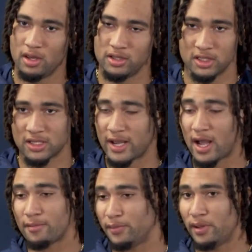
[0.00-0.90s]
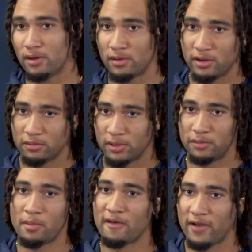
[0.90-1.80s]
And just like I'm dependent on them
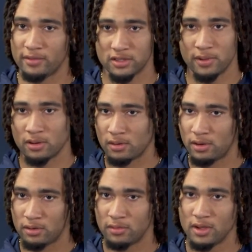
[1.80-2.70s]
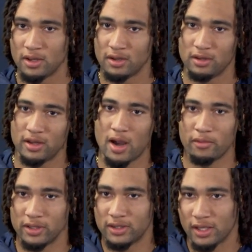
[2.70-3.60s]
and my family's dependent on them. Like I
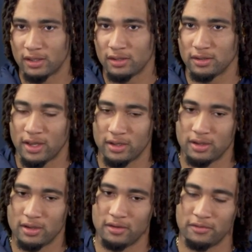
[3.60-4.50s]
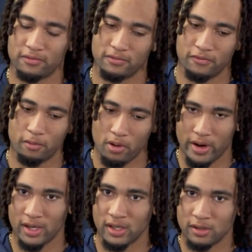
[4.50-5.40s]
really think like of
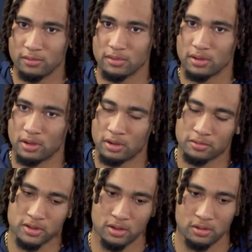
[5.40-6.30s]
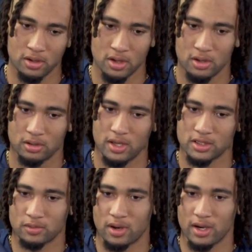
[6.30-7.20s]
football that deep. So
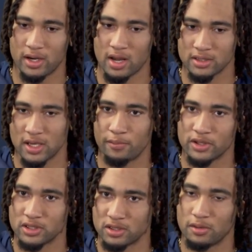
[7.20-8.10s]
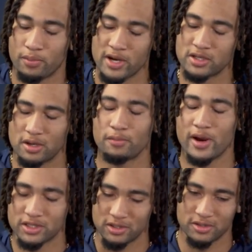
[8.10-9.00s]
that's why I kind of say
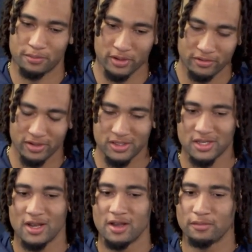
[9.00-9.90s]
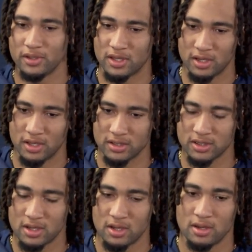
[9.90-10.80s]
pressure is a privilege, because
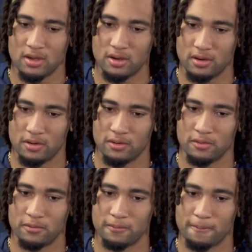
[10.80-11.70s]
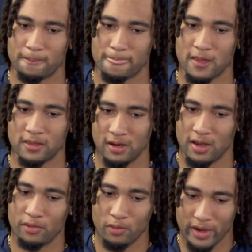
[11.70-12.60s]
at the end of the
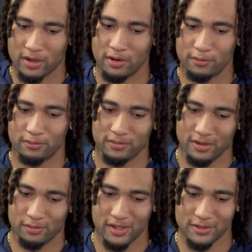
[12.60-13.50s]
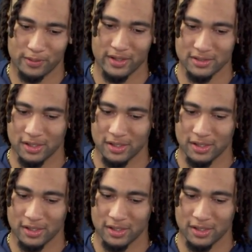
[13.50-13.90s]
day, we wake up and we get to play this